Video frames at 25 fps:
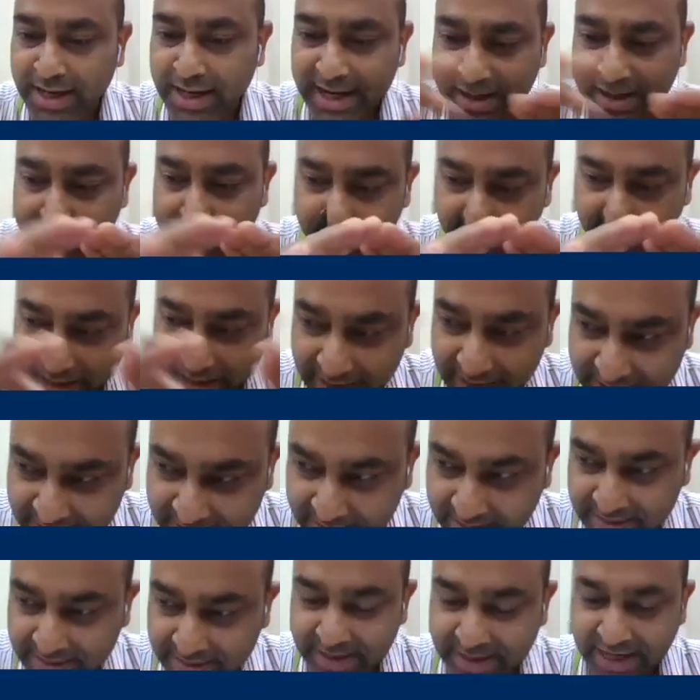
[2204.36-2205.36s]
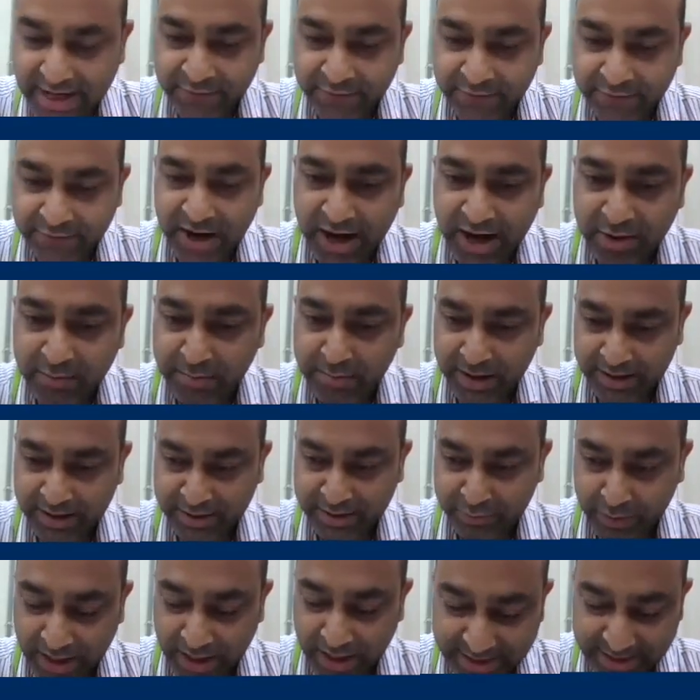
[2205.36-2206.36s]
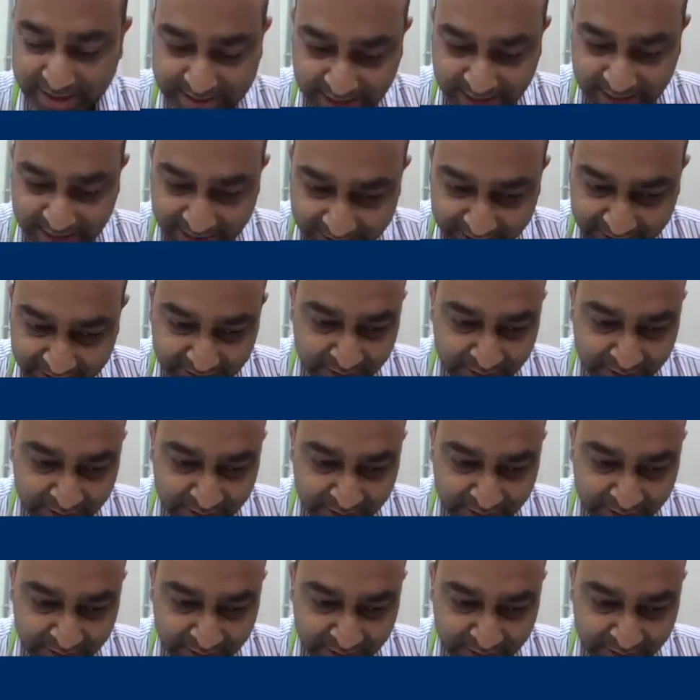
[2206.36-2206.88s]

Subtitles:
at a bulk environment where there are,